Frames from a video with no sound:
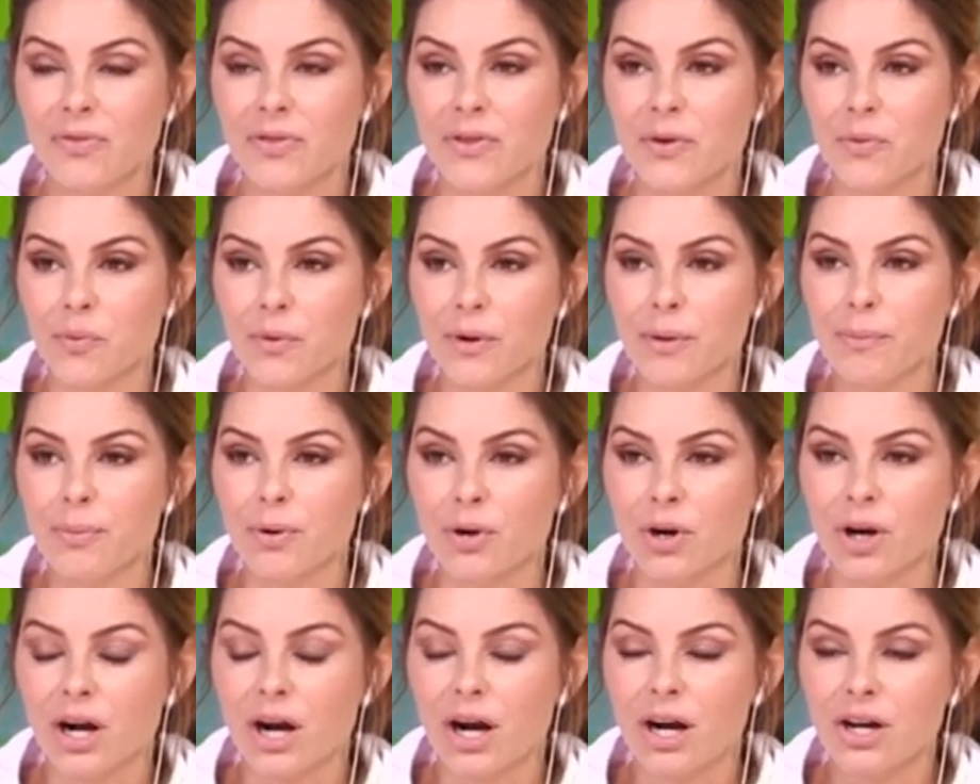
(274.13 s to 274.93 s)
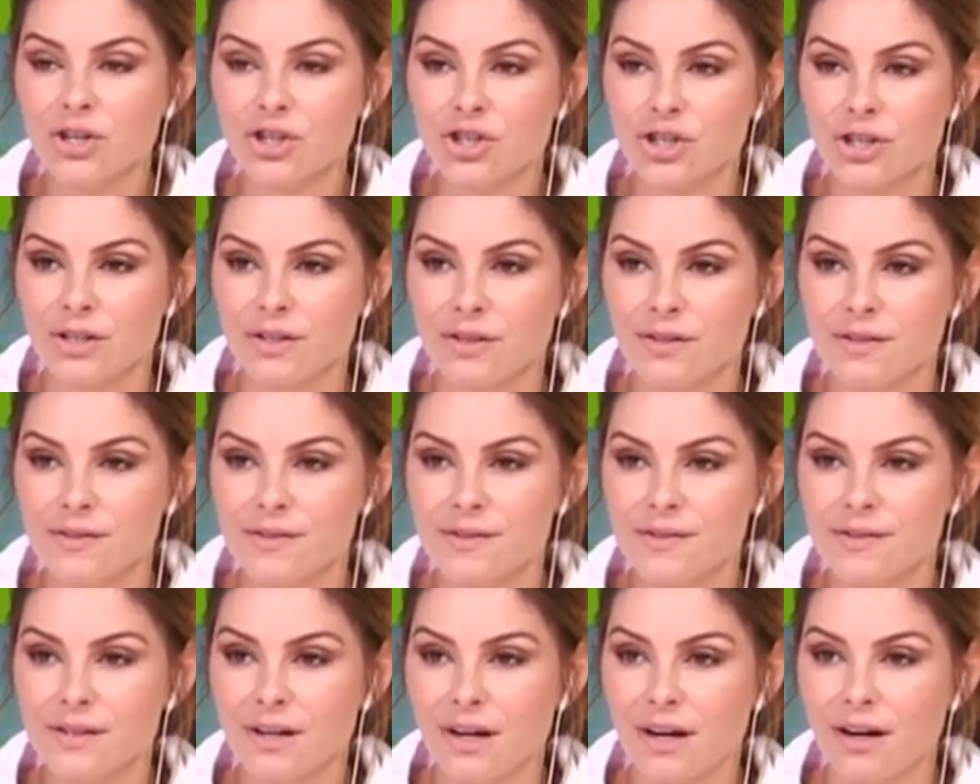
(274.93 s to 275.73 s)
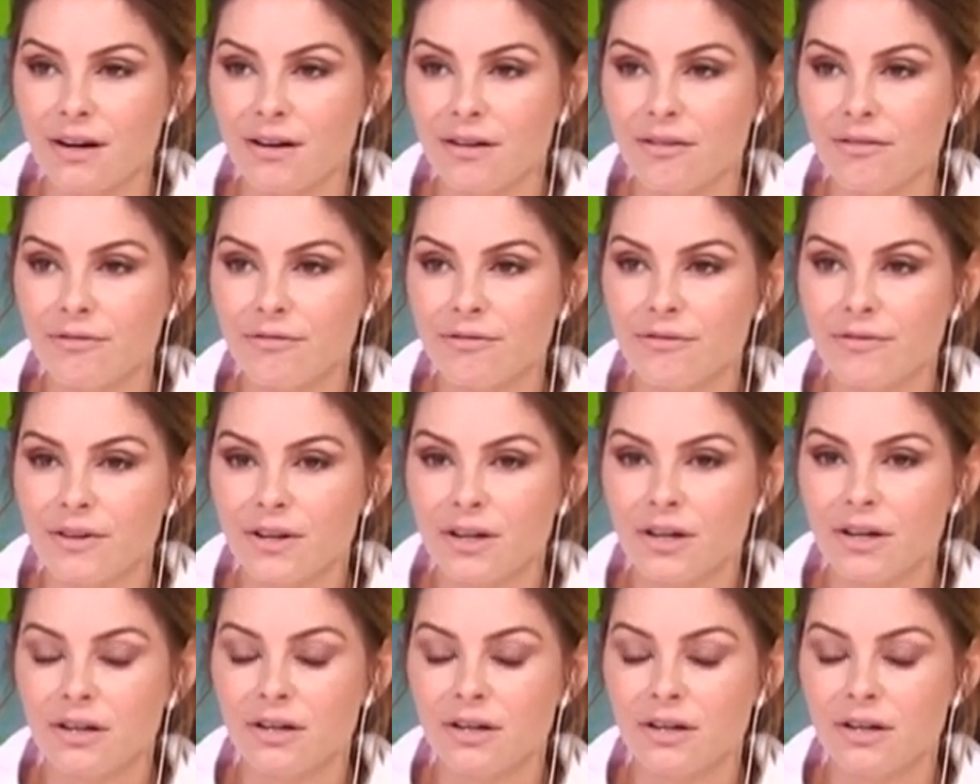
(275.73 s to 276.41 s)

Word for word: the repercussions of